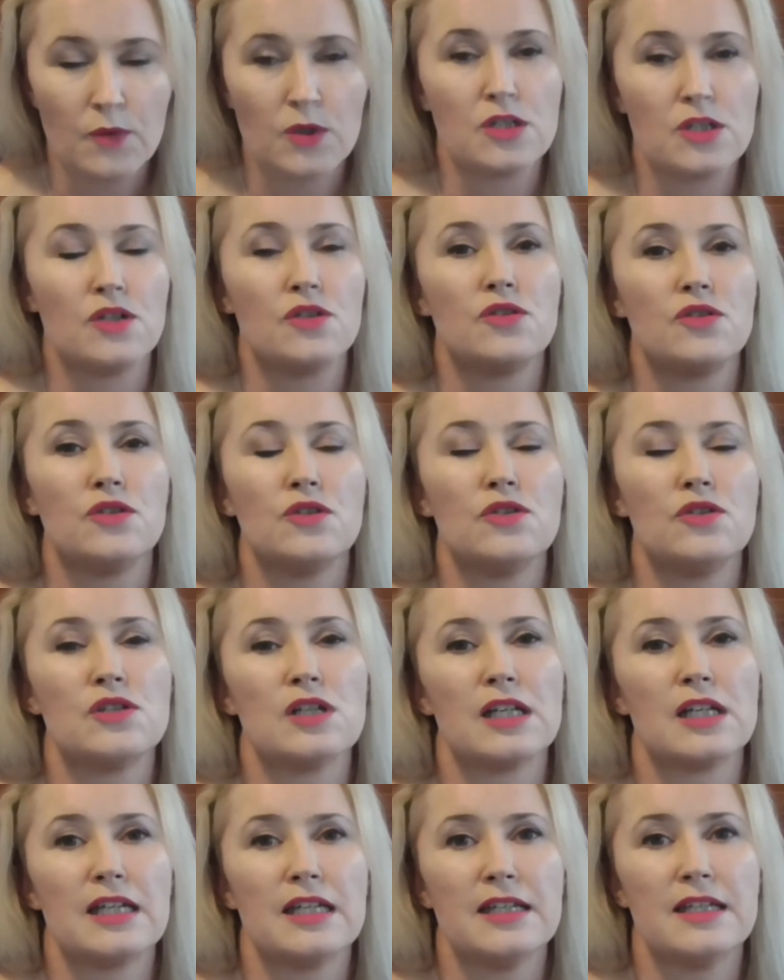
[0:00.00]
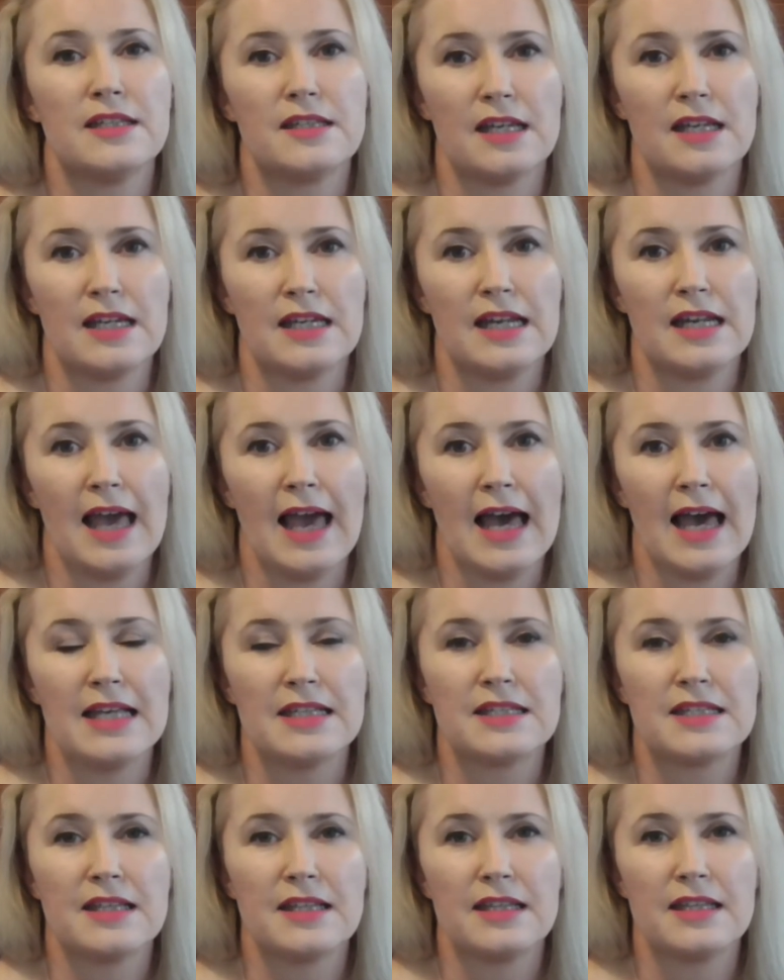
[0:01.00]
which is usually seen
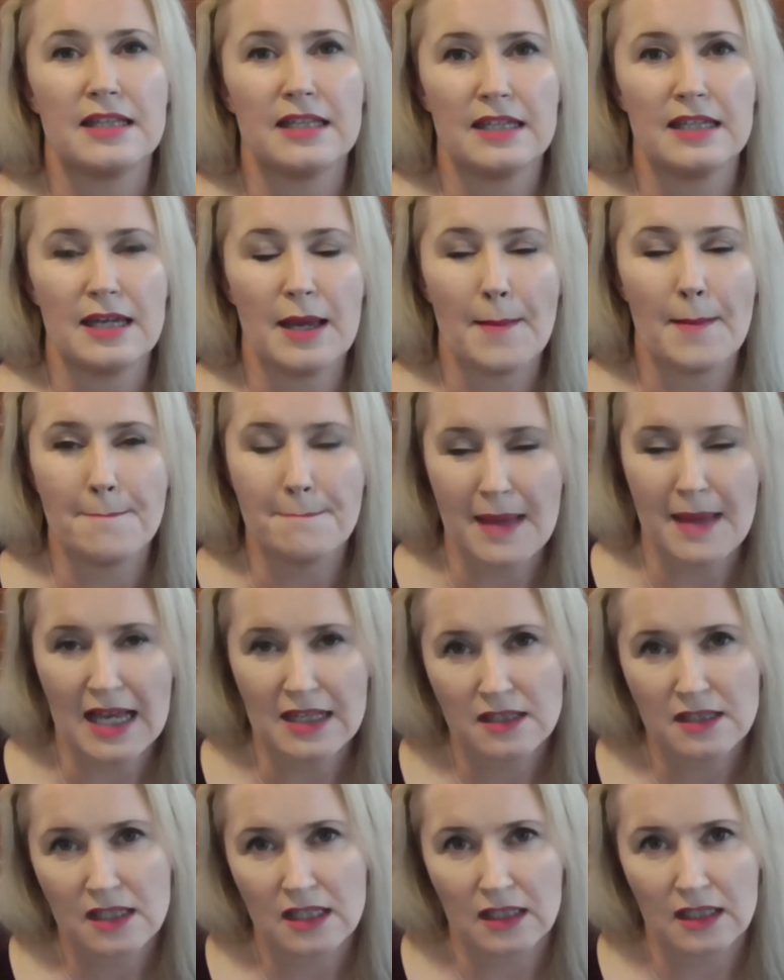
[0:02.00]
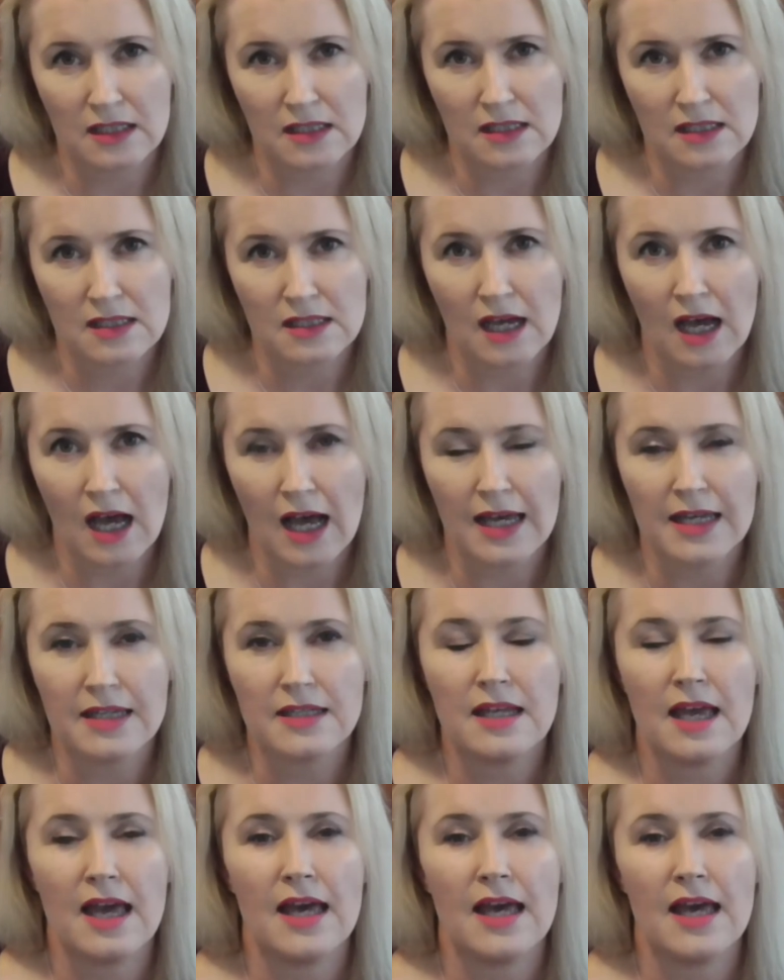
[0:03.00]
as the masculine side,